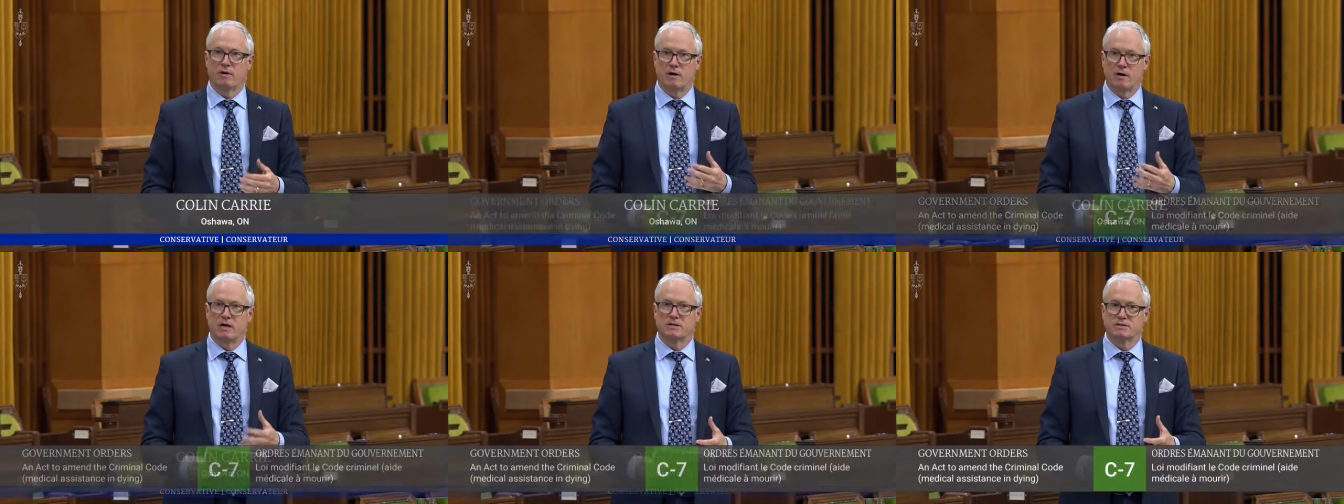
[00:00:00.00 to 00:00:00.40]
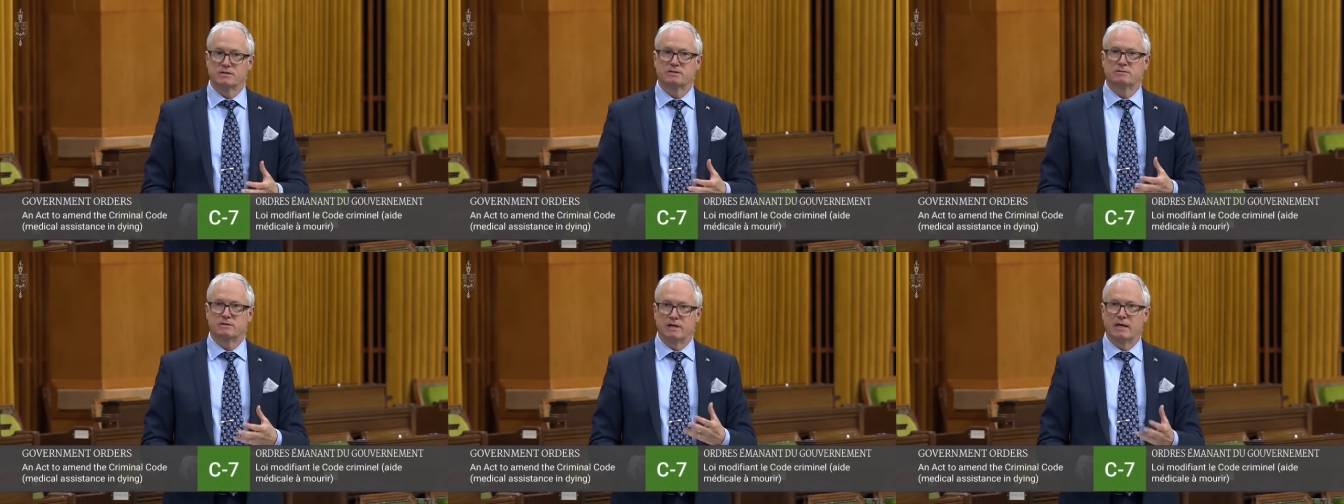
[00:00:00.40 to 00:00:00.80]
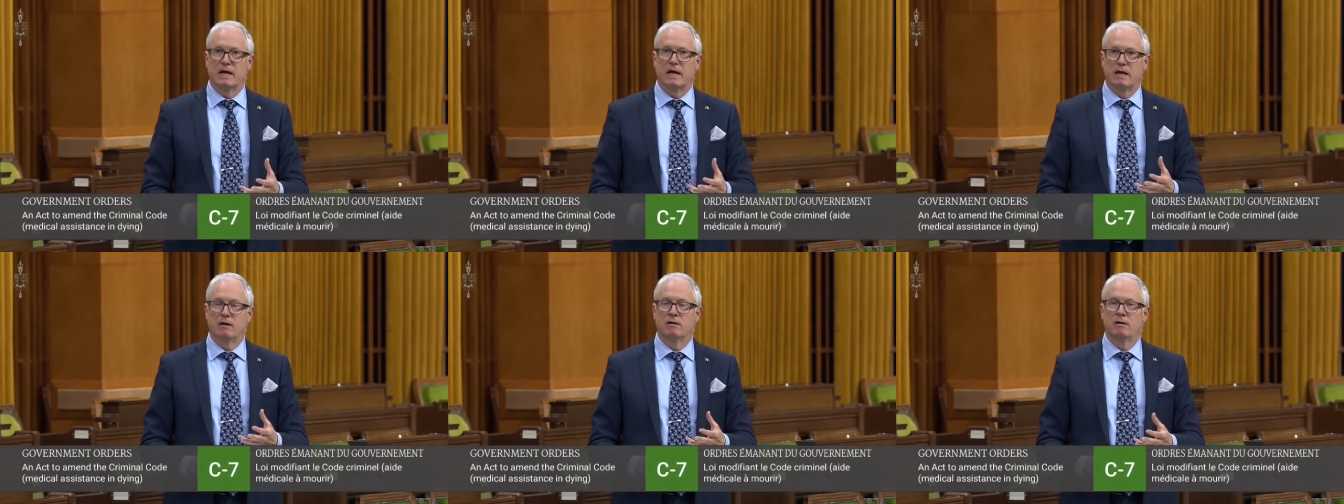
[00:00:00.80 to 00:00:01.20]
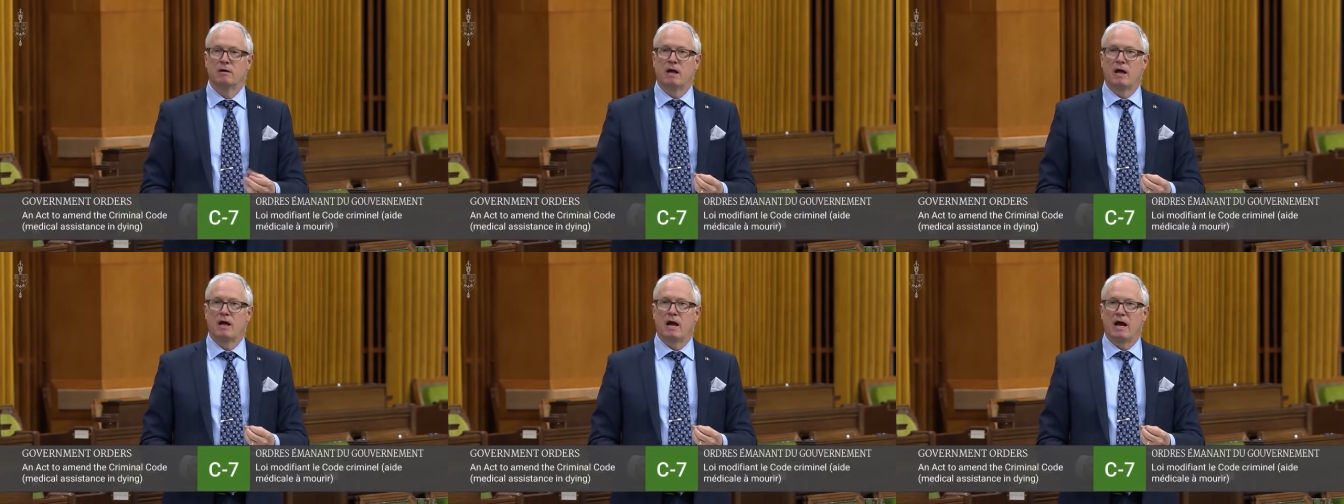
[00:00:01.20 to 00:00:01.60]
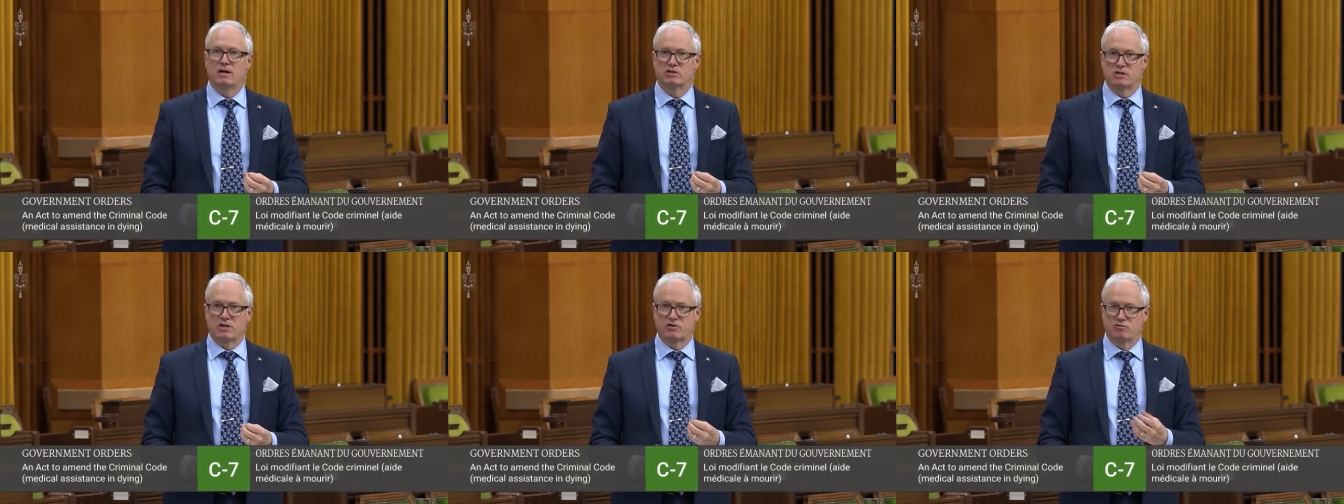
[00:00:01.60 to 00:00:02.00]
us today
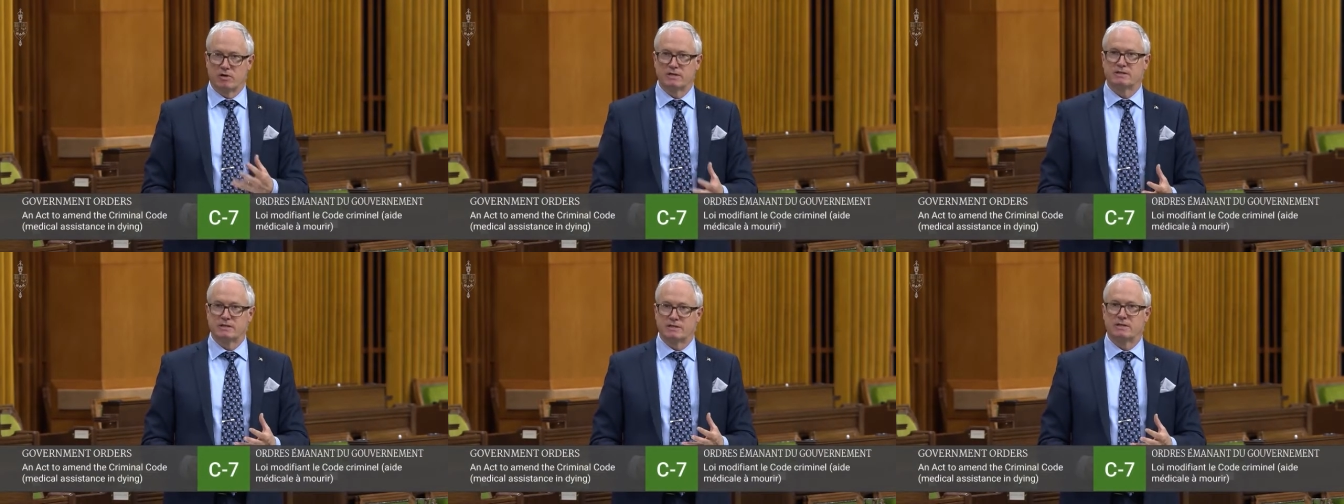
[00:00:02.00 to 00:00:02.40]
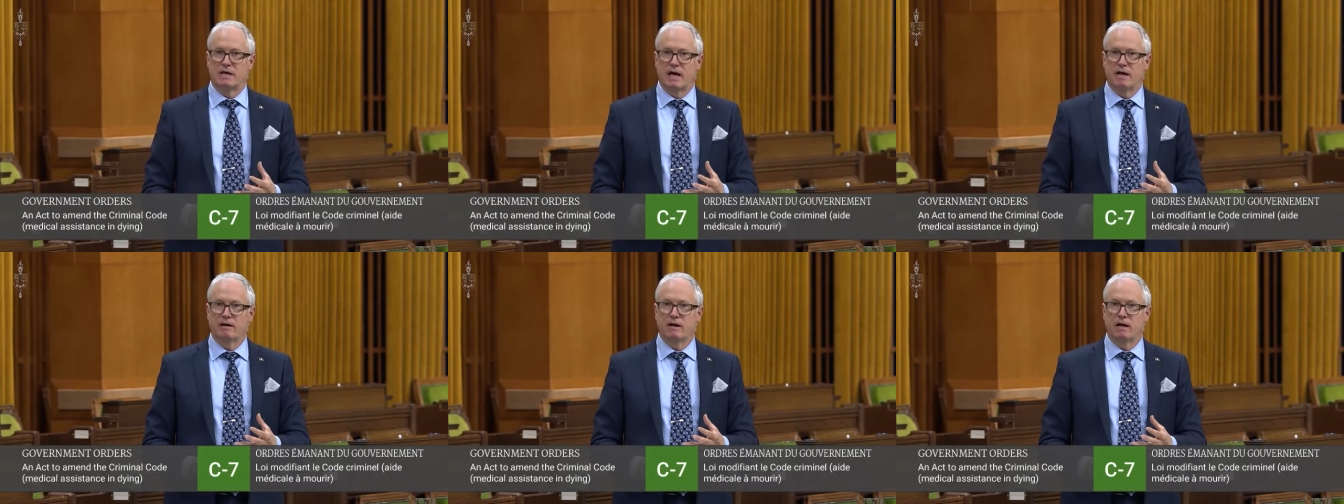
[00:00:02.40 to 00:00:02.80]
actually addresses that?